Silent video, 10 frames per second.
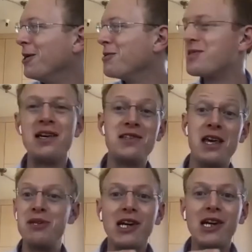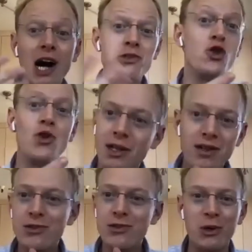say be concentrated
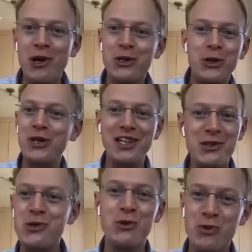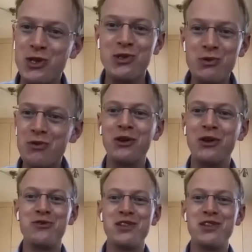to a greater degree in certain regions relative